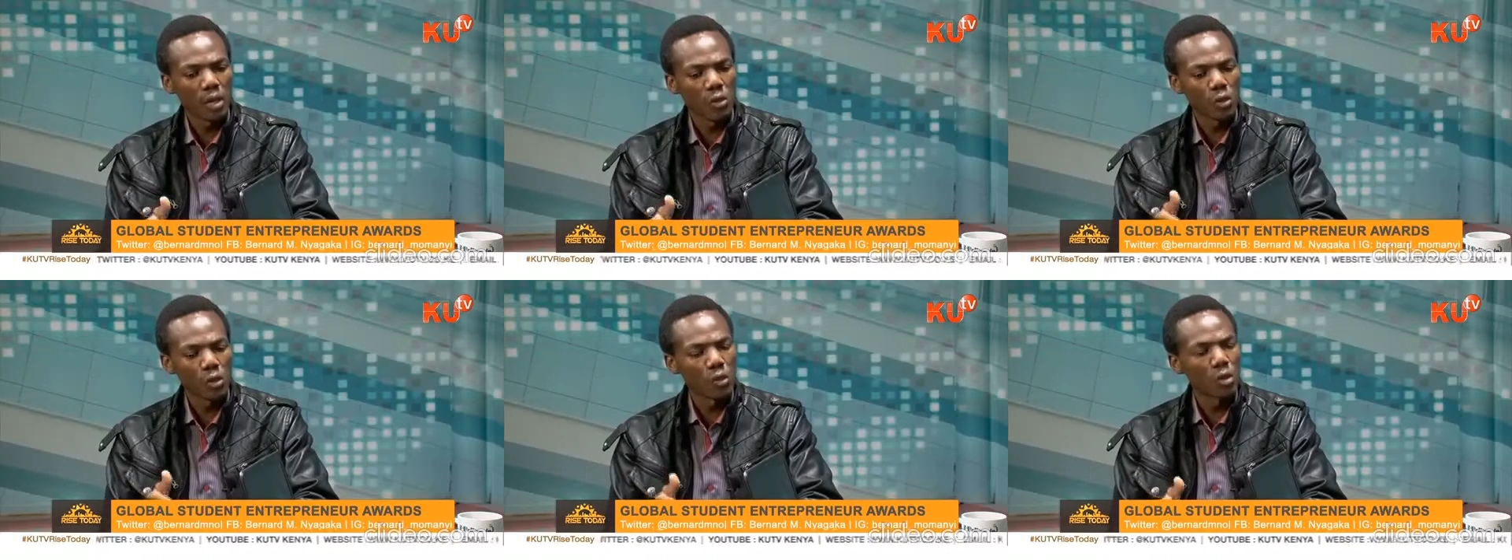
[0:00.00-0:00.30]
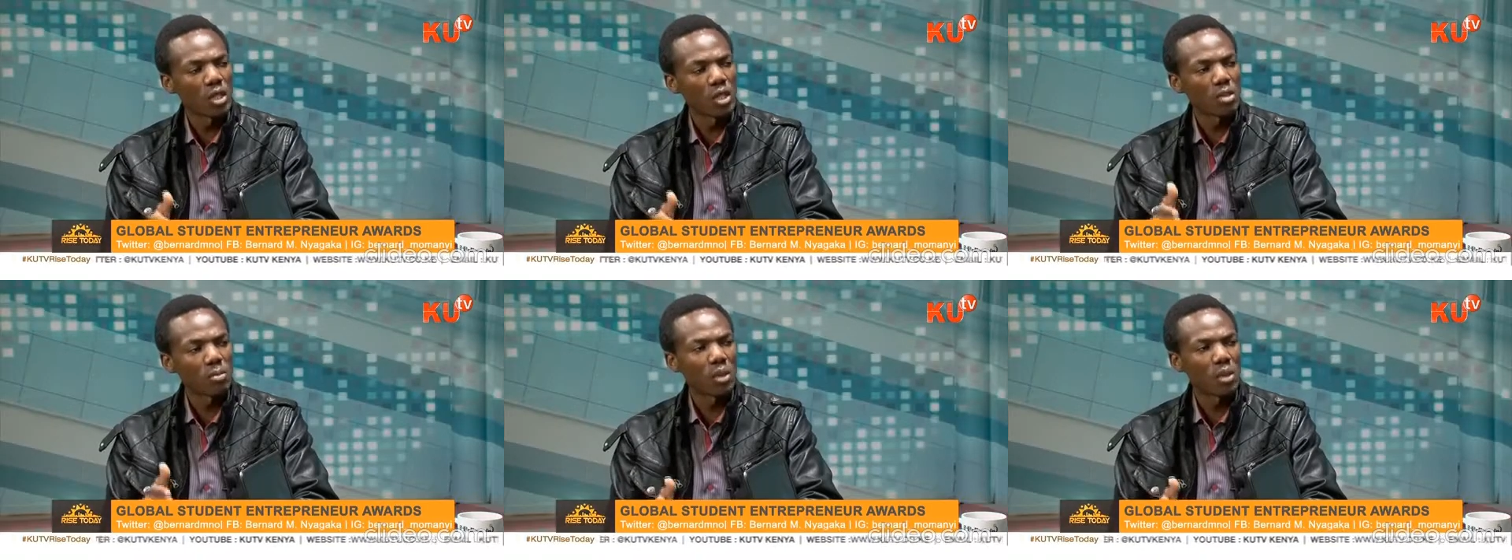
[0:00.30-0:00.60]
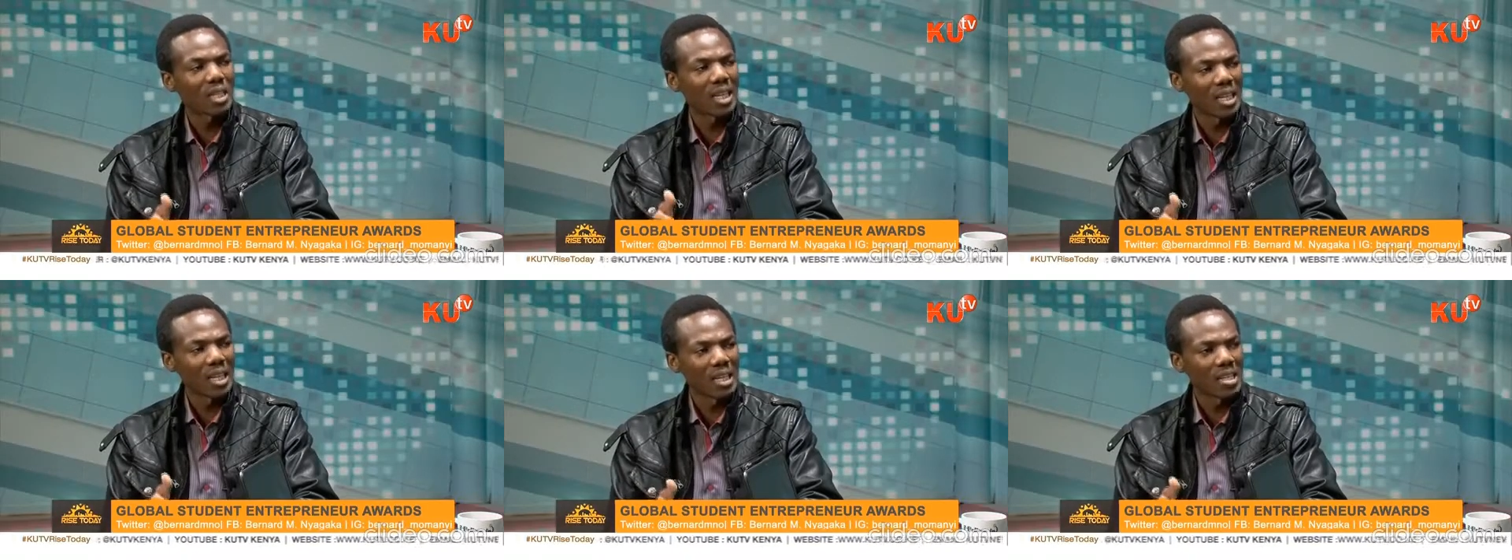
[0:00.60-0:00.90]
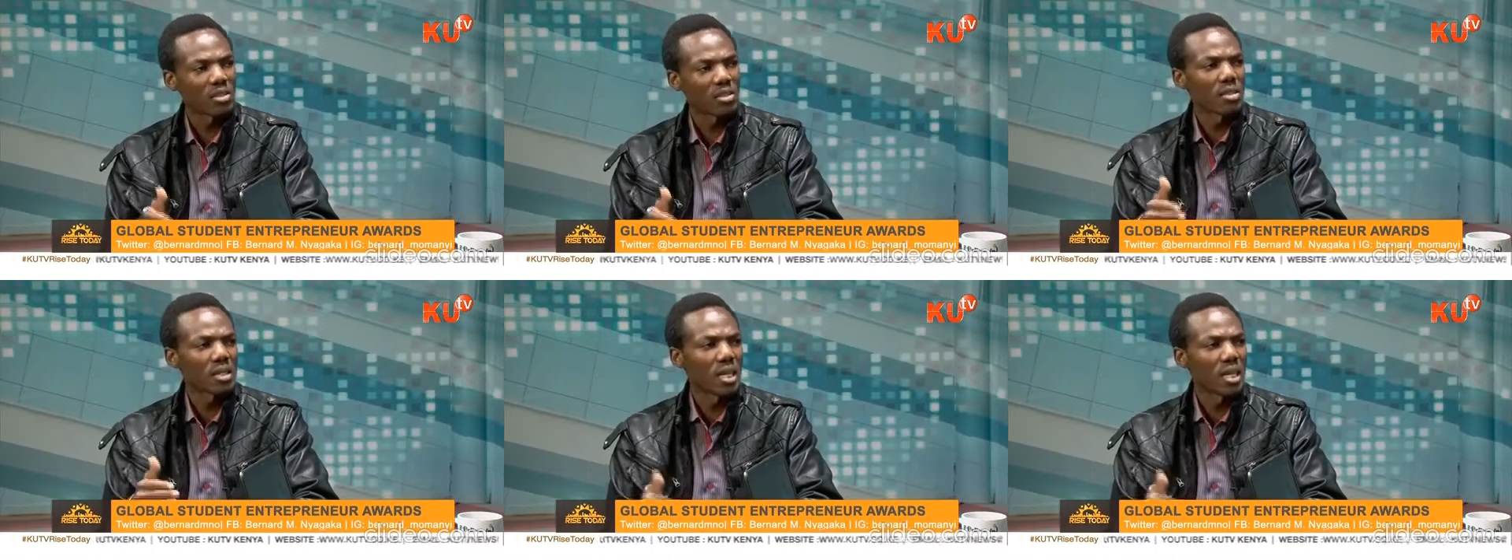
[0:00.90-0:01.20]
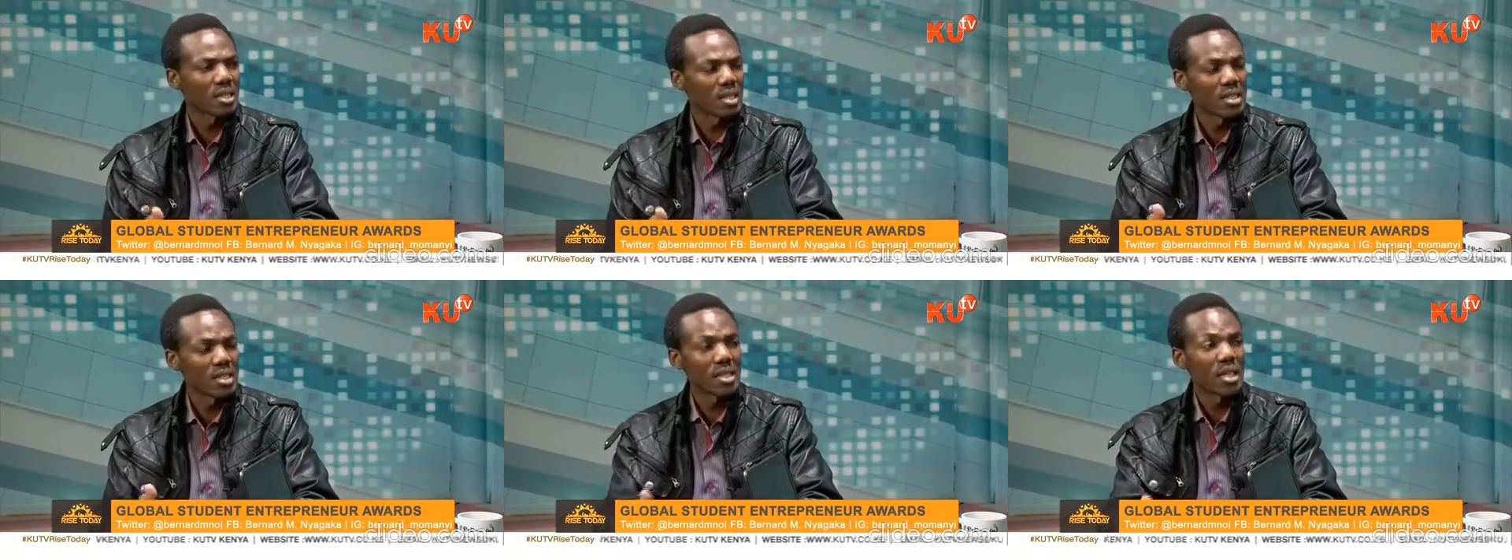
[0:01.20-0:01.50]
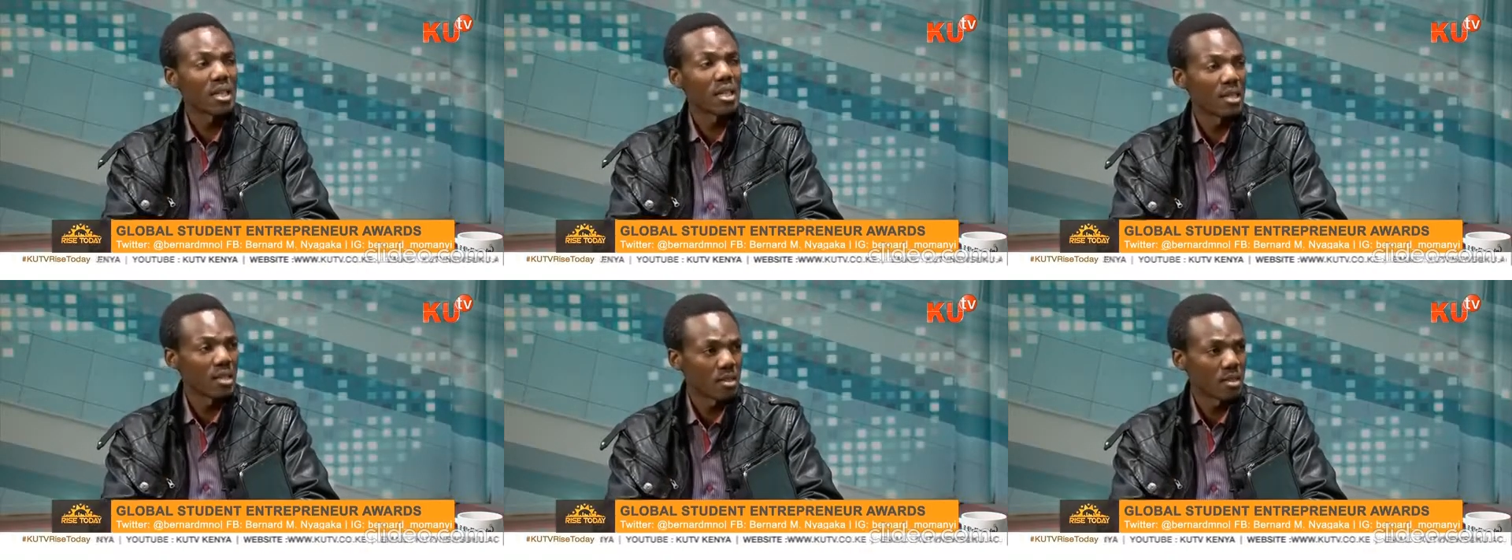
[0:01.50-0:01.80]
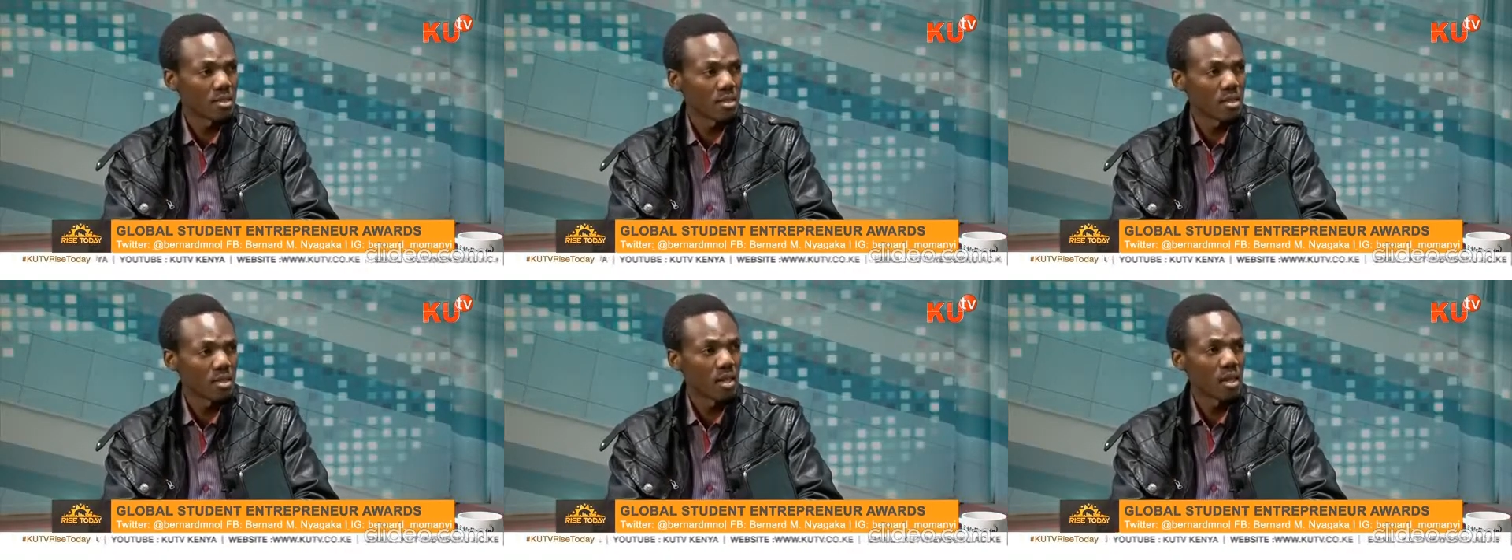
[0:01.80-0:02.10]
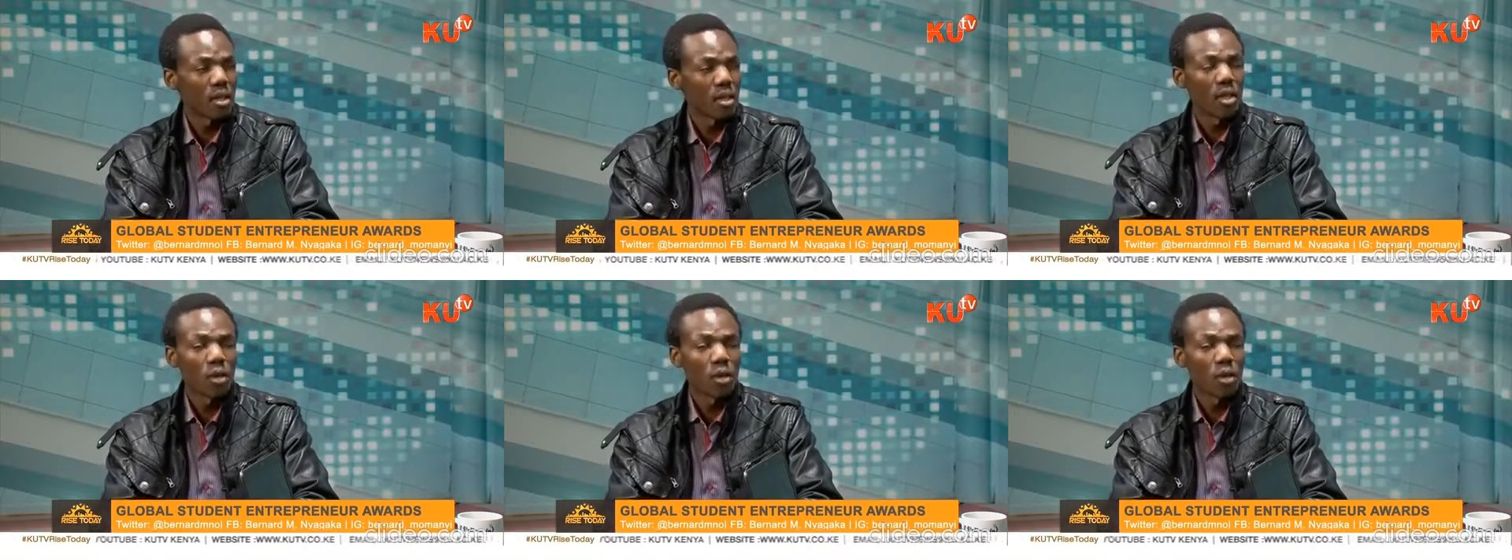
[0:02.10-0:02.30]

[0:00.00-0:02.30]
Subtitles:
you should expect at least returns in 10 years.